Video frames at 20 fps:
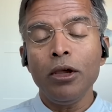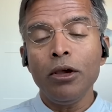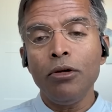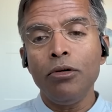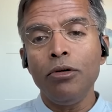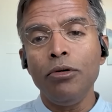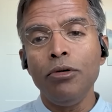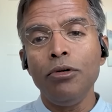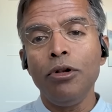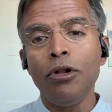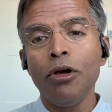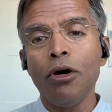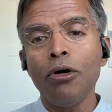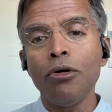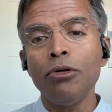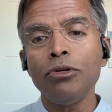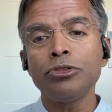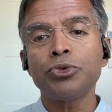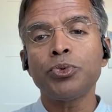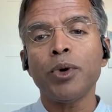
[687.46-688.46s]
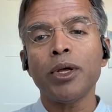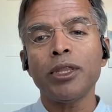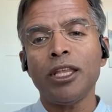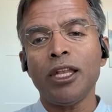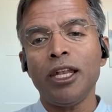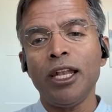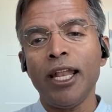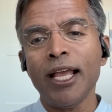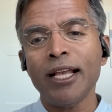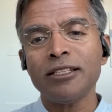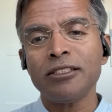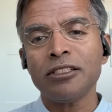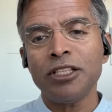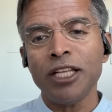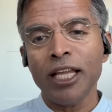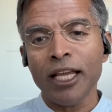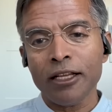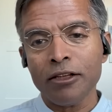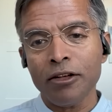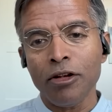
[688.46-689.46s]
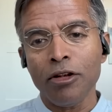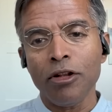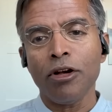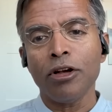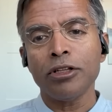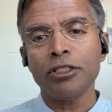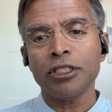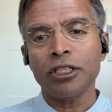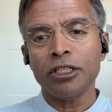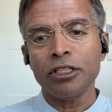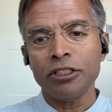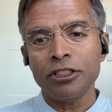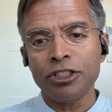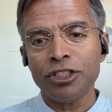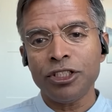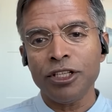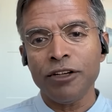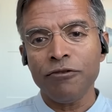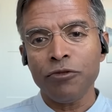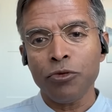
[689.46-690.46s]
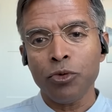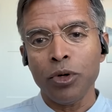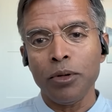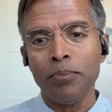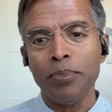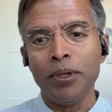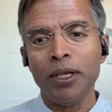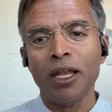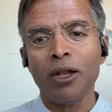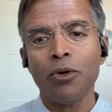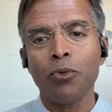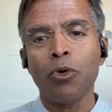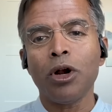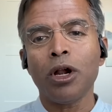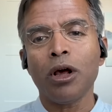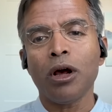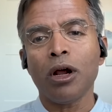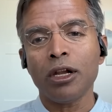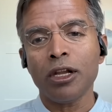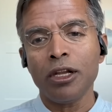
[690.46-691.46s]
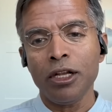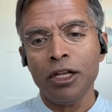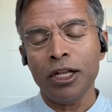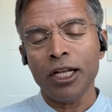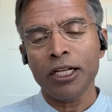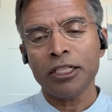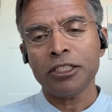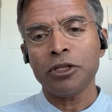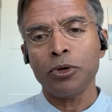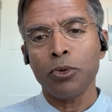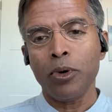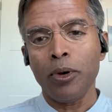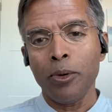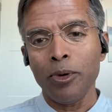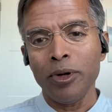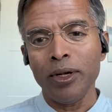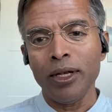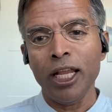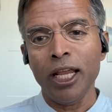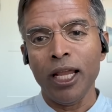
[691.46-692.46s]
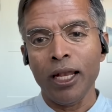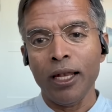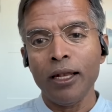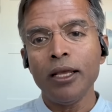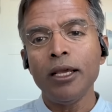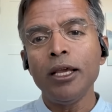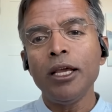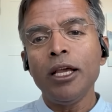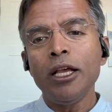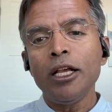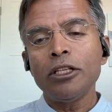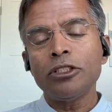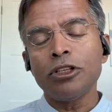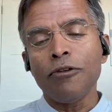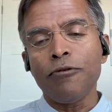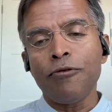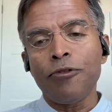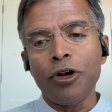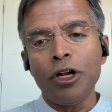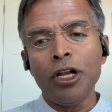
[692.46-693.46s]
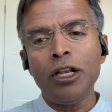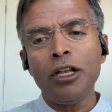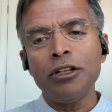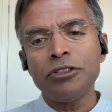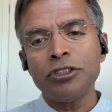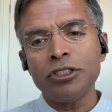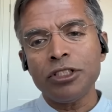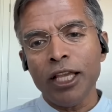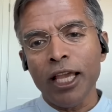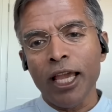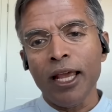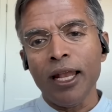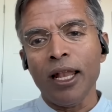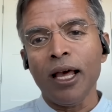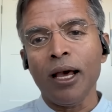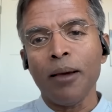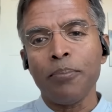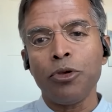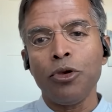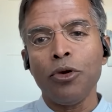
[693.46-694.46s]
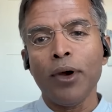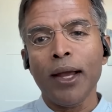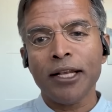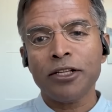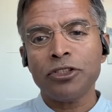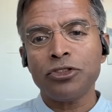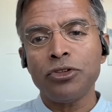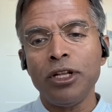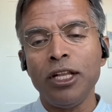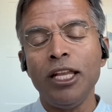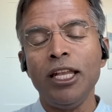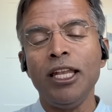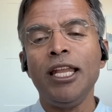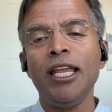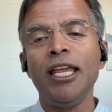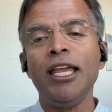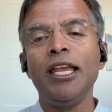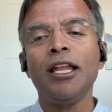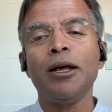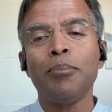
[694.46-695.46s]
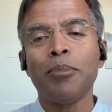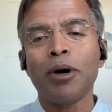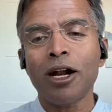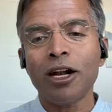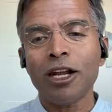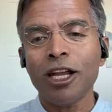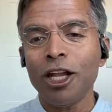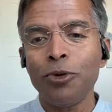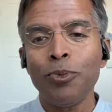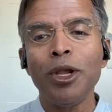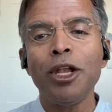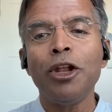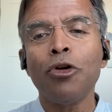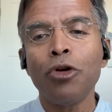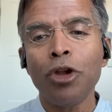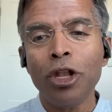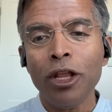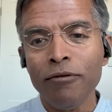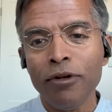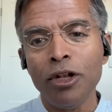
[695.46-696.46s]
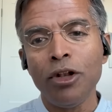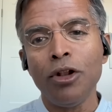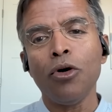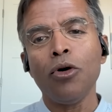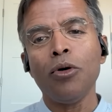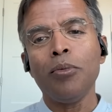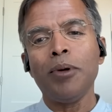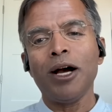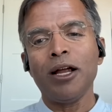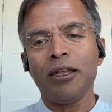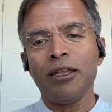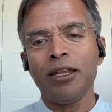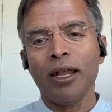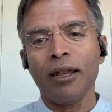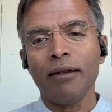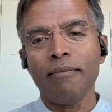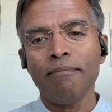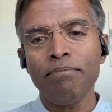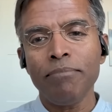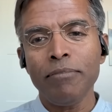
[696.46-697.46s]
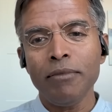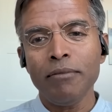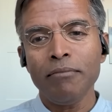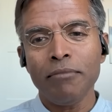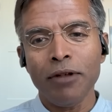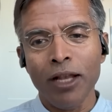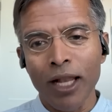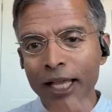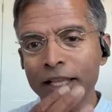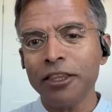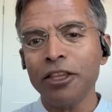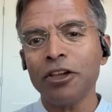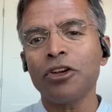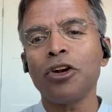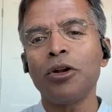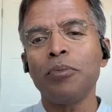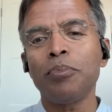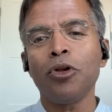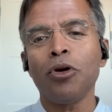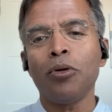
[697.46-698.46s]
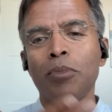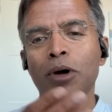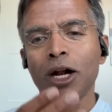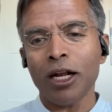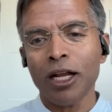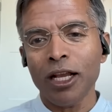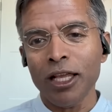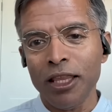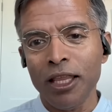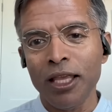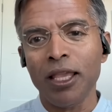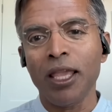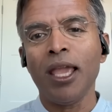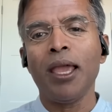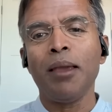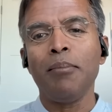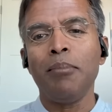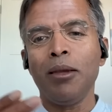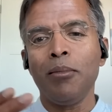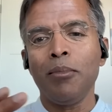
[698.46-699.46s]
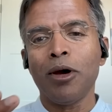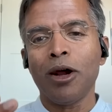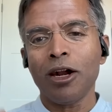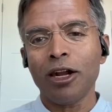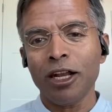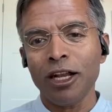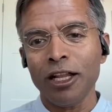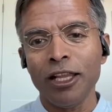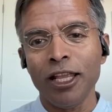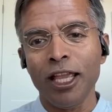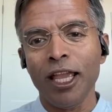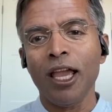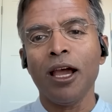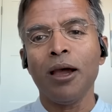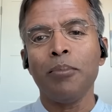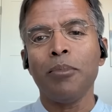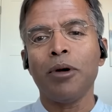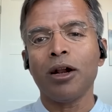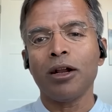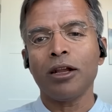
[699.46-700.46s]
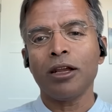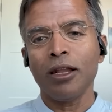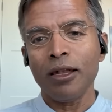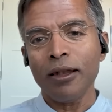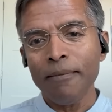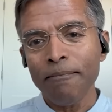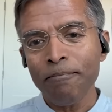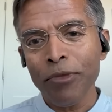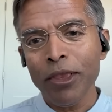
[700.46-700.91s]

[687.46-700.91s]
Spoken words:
Who knows what the next technological shift will be and what architecture we will need. So for it to scale up, you actually need a market we don't even know about yet, like the crypto market, the gaming market, and the AI market.